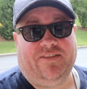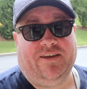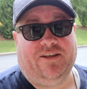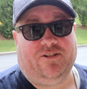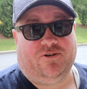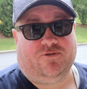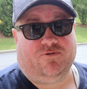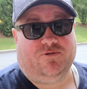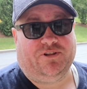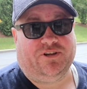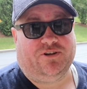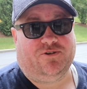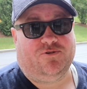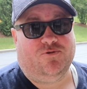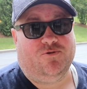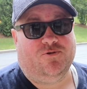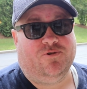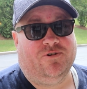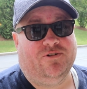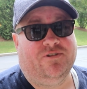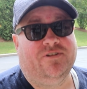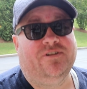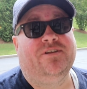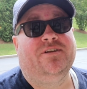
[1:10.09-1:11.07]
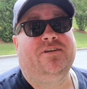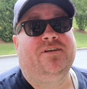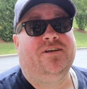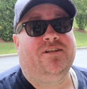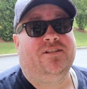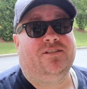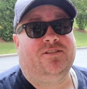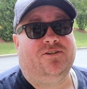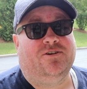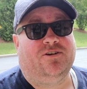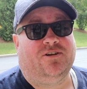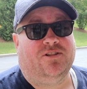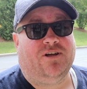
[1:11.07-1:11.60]
They look really cool.
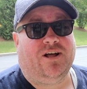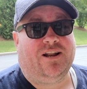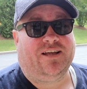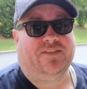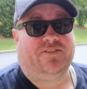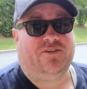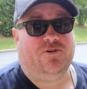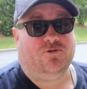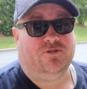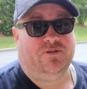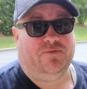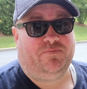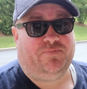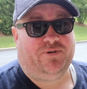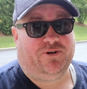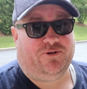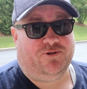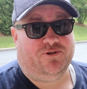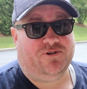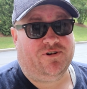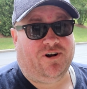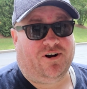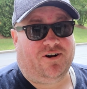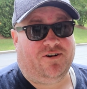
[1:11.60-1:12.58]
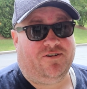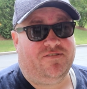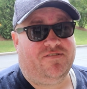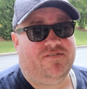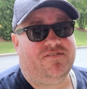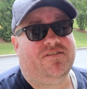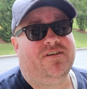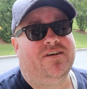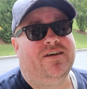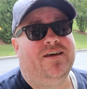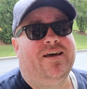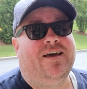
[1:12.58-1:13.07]
Look a lot like the old Imperial guards.